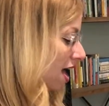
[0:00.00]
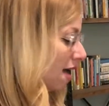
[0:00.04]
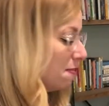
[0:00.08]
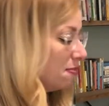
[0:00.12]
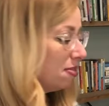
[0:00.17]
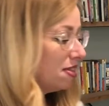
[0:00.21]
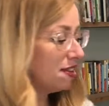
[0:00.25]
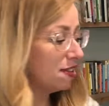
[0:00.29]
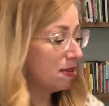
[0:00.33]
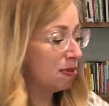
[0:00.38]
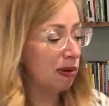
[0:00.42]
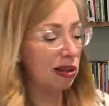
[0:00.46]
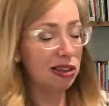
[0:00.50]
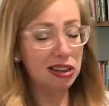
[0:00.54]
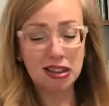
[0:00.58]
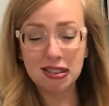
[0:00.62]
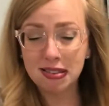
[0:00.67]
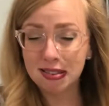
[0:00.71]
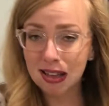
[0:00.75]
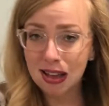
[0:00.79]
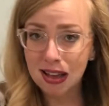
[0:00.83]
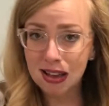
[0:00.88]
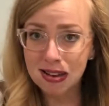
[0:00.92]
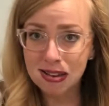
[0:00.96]
These
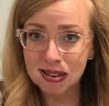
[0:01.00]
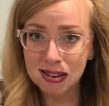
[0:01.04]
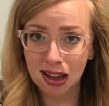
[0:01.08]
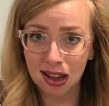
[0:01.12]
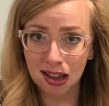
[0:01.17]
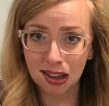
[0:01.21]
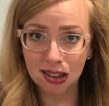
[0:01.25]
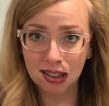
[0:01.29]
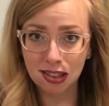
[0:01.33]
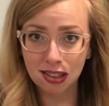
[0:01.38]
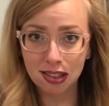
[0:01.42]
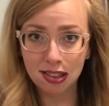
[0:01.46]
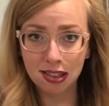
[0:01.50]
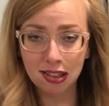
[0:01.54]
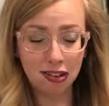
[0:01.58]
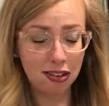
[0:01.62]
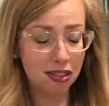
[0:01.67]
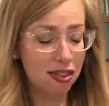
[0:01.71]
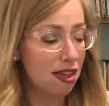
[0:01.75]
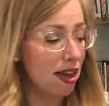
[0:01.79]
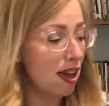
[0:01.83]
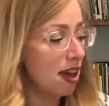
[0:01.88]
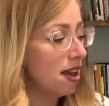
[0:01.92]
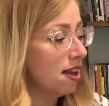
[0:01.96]
Melissa and Doug
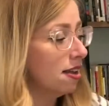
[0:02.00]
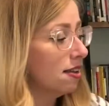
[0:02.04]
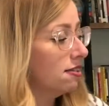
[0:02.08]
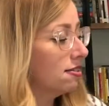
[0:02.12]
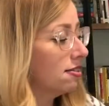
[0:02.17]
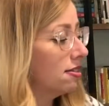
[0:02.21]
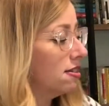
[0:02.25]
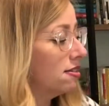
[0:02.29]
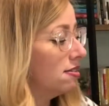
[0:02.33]
little things,